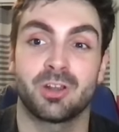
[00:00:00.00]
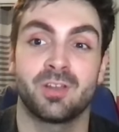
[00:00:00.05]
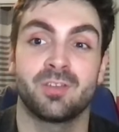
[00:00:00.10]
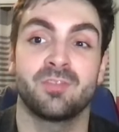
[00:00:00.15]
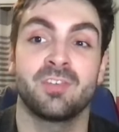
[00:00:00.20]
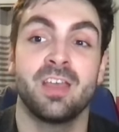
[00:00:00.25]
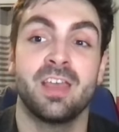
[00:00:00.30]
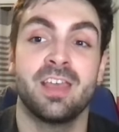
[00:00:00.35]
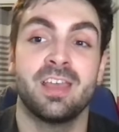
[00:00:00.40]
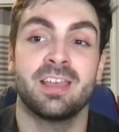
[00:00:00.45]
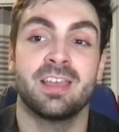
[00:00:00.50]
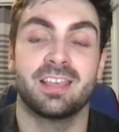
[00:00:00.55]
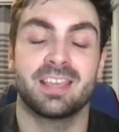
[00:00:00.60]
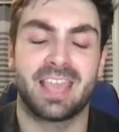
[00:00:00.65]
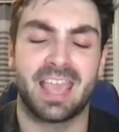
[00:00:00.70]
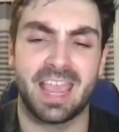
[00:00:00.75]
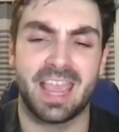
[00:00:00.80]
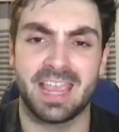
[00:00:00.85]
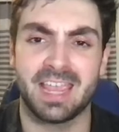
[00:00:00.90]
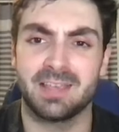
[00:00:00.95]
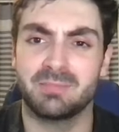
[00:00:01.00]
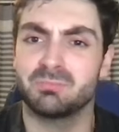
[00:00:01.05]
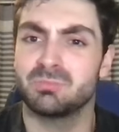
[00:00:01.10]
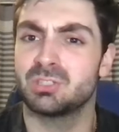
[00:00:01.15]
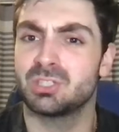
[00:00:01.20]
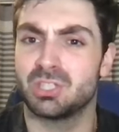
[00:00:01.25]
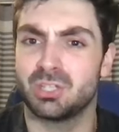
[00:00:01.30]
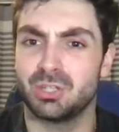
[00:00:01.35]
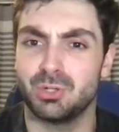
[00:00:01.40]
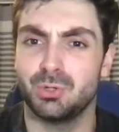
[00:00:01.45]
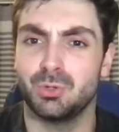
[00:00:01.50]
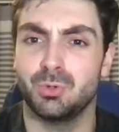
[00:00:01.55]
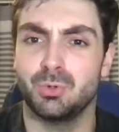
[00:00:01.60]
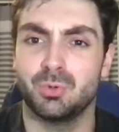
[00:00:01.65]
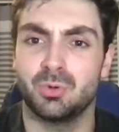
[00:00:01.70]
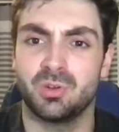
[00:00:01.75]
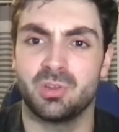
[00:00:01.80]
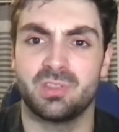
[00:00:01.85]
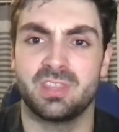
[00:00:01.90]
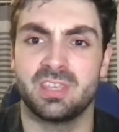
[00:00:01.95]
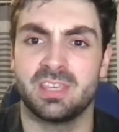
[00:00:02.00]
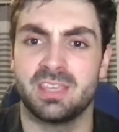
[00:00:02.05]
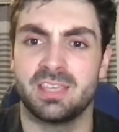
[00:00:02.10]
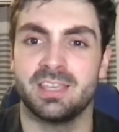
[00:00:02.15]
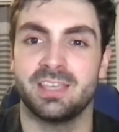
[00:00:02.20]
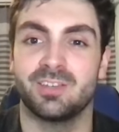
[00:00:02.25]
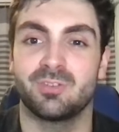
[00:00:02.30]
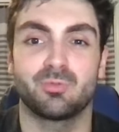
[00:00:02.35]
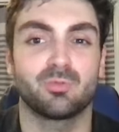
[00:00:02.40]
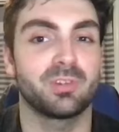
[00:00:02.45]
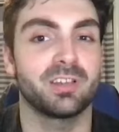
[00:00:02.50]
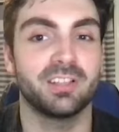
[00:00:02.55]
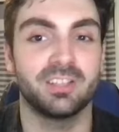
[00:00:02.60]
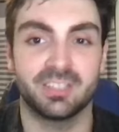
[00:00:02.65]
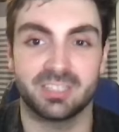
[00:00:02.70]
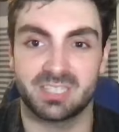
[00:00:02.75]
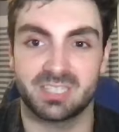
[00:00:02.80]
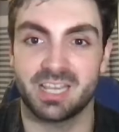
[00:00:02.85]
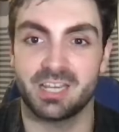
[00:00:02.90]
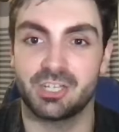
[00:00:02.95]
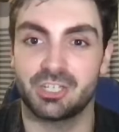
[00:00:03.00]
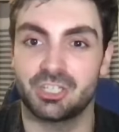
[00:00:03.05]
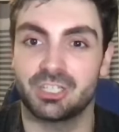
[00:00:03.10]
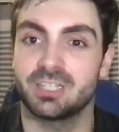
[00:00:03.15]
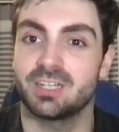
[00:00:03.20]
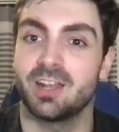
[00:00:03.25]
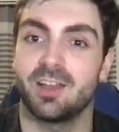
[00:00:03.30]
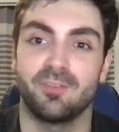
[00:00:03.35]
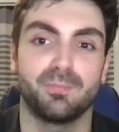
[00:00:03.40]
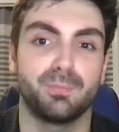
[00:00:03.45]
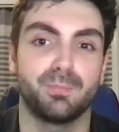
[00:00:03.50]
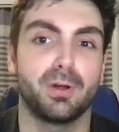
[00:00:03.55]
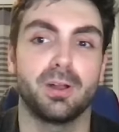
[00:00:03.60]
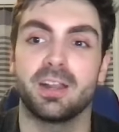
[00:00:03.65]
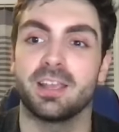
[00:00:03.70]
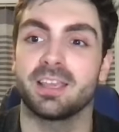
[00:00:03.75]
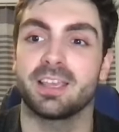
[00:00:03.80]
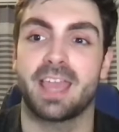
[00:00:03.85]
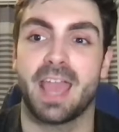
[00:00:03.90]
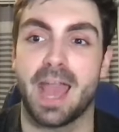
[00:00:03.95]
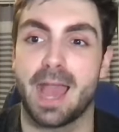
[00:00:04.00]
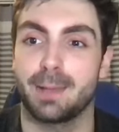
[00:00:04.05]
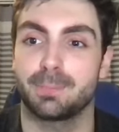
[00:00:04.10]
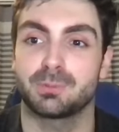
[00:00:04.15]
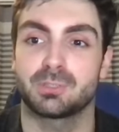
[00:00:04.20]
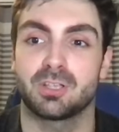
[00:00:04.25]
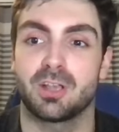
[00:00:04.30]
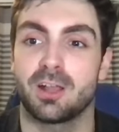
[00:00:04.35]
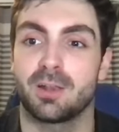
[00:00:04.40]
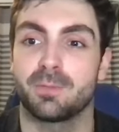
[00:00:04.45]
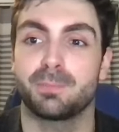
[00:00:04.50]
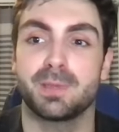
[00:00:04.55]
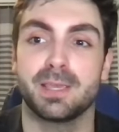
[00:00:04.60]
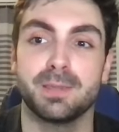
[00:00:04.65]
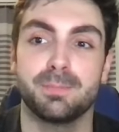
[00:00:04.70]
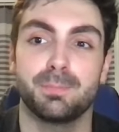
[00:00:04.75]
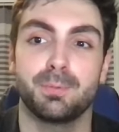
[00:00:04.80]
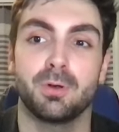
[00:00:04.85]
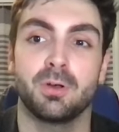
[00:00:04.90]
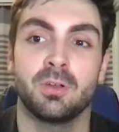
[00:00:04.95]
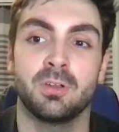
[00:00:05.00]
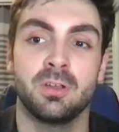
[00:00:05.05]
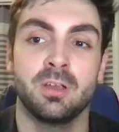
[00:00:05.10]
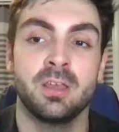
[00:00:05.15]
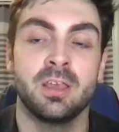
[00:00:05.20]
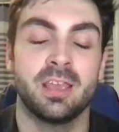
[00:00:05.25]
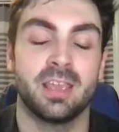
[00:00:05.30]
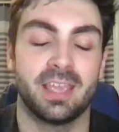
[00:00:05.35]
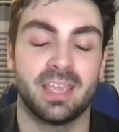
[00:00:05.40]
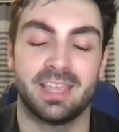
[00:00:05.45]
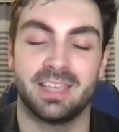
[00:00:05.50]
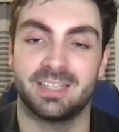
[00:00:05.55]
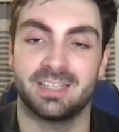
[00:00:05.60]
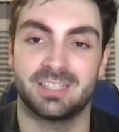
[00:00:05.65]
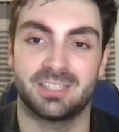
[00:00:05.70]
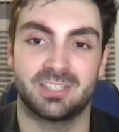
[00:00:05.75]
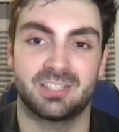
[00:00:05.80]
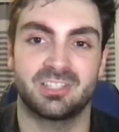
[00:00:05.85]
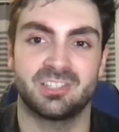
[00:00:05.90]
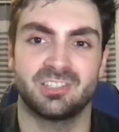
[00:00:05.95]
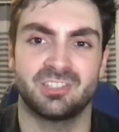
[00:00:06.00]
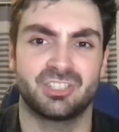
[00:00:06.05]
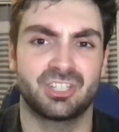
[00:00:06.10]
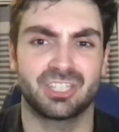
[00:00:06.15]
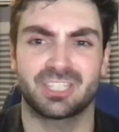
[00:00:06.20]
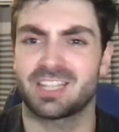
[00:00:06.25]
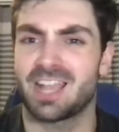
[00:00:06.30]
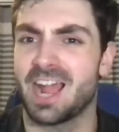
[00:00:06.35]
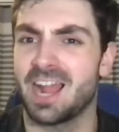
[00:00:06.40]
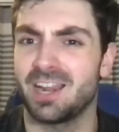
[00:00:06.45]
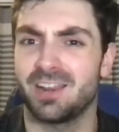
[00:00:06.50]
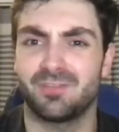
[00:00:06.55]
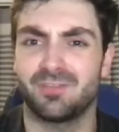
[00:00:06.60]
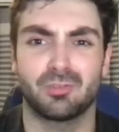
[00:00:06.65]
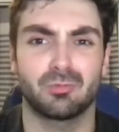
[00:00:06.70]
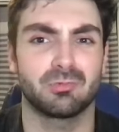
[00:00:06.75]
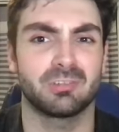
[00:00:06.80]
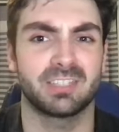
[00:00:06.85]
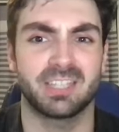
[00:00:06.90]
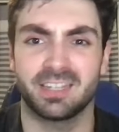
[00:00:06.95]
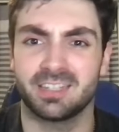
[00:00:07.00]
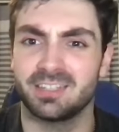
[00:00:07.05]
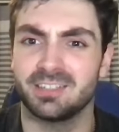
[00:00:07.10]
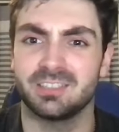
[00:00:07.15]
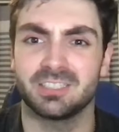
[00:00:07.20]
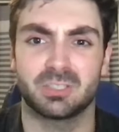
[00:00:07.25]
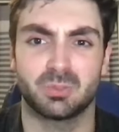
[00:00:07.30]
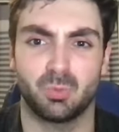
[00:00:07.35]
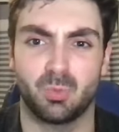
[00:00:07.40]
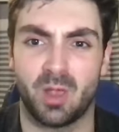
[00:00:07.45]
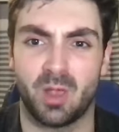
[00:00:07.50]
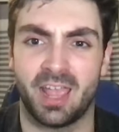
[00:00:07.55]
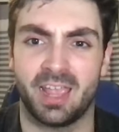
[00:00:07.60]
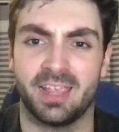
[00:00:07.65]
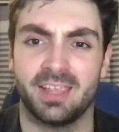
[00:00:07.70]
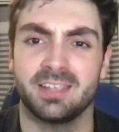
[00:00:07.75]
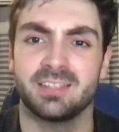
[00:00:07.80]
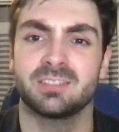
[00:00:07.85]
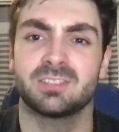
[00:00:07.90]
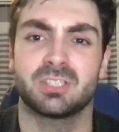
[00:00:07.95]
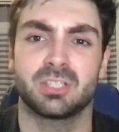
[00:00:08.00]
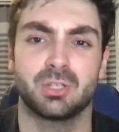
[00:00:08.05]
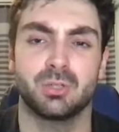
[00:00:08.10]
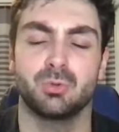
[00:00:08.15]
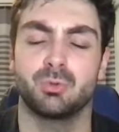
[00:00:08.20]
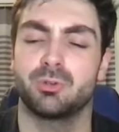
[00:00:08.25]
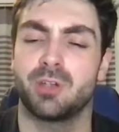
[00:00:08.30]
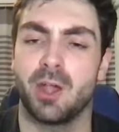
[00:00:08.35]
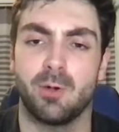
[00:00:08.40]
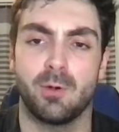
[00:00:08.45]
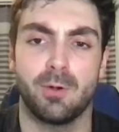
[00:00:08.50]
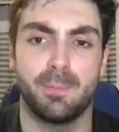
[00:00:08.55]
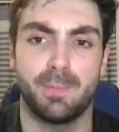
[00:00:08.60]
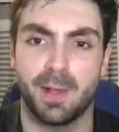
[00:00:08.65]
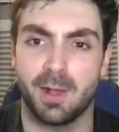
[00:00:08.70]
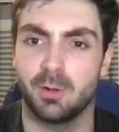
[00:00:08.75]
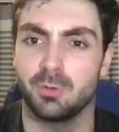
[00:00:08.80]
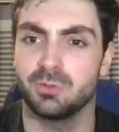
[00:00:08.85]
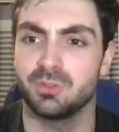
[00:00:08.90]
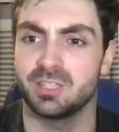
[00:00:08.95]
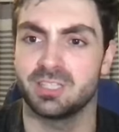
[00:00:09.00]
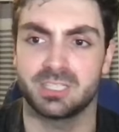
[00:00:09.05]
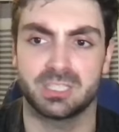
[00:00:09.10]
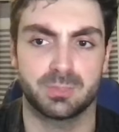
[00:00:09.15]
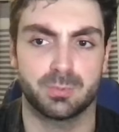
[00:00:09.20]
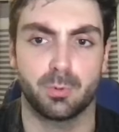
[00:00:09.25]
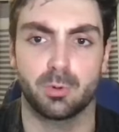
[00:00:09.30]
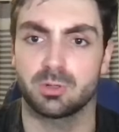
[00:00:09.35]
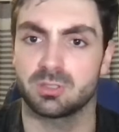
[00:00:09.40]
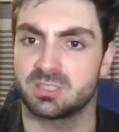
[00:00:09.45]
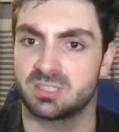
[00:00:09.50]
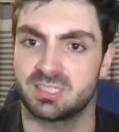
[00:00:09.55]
of came to the realization of putting caps on people is just kind of a ridiculous way to go about this sports